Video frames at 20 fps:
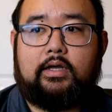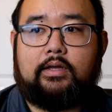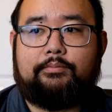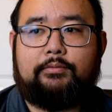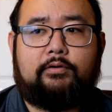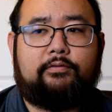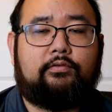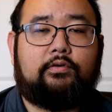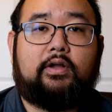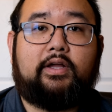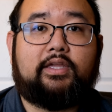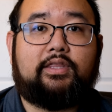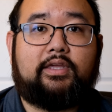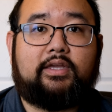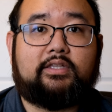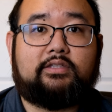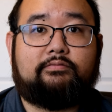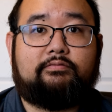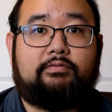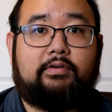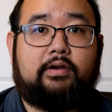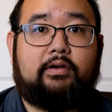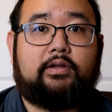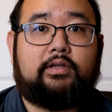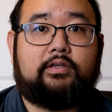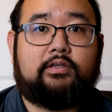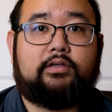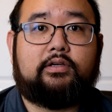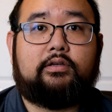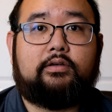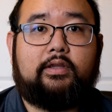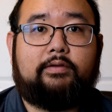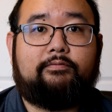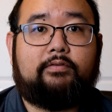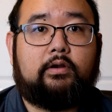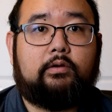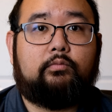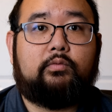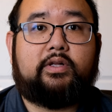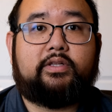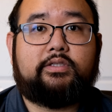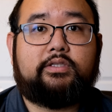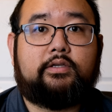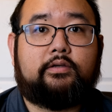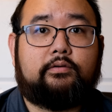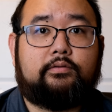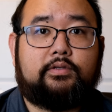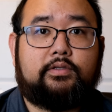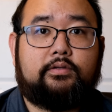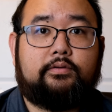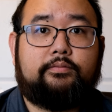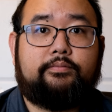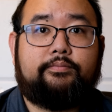Overall, I think it's very good and very well tuned.